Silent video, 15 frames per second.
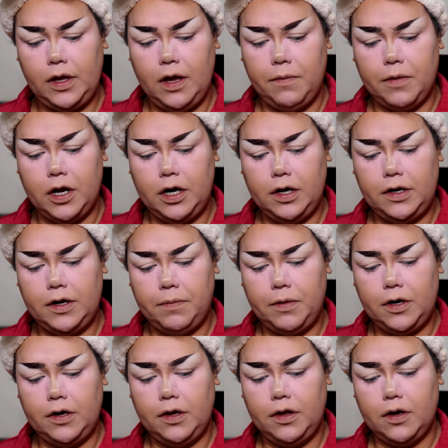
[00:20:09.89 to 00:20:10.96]
I'm going to dip
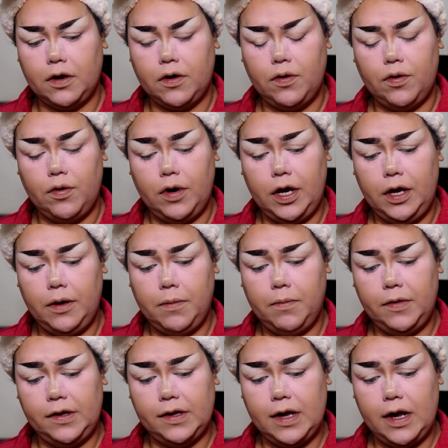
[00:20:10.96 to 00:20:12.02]
into the
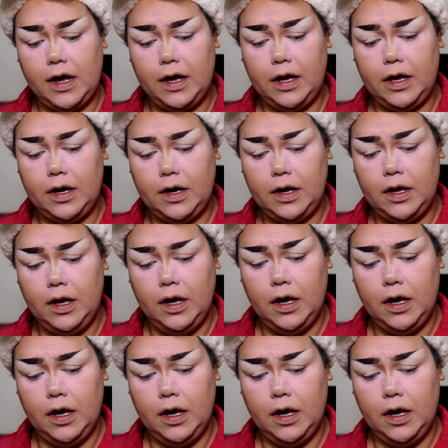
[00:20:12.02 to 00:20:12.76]
cream side